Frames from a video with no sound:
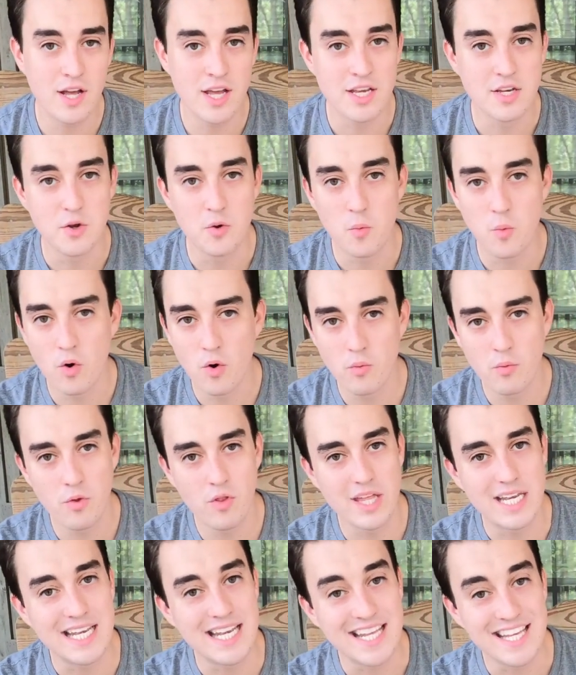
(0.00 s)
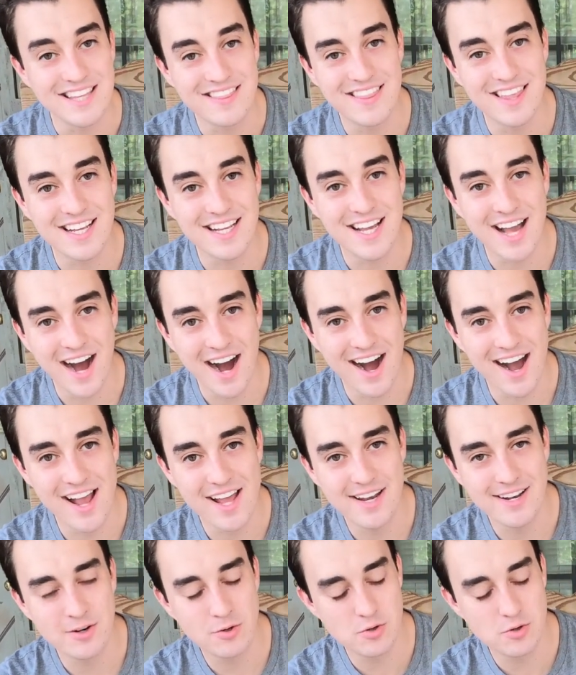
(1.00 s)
and you won't really need the guide.